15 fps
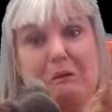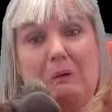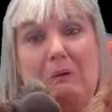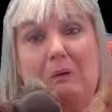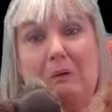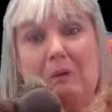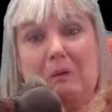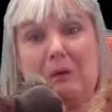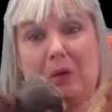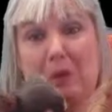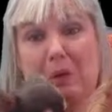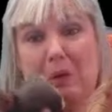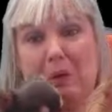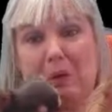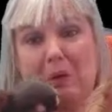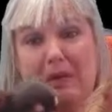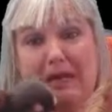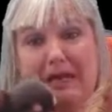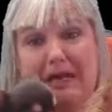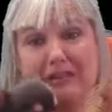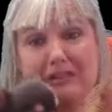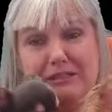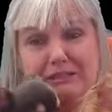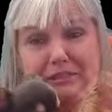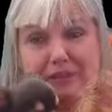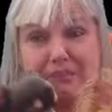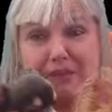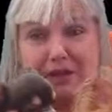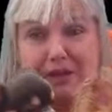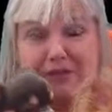Oh no, I actually
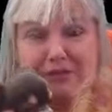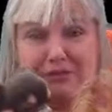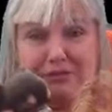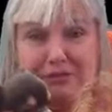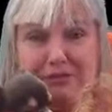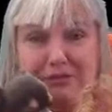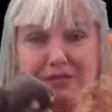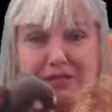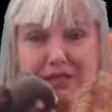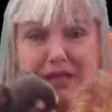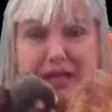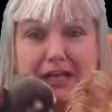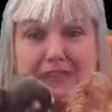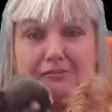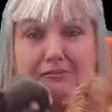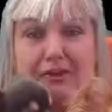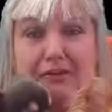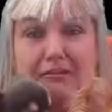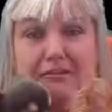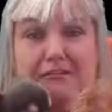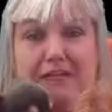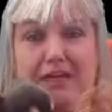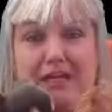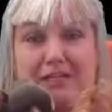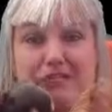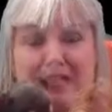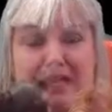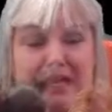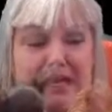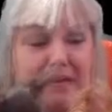miss my still because I like to
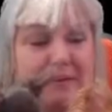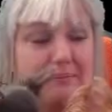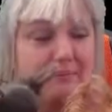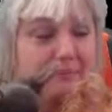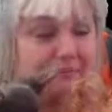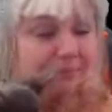aggravate him.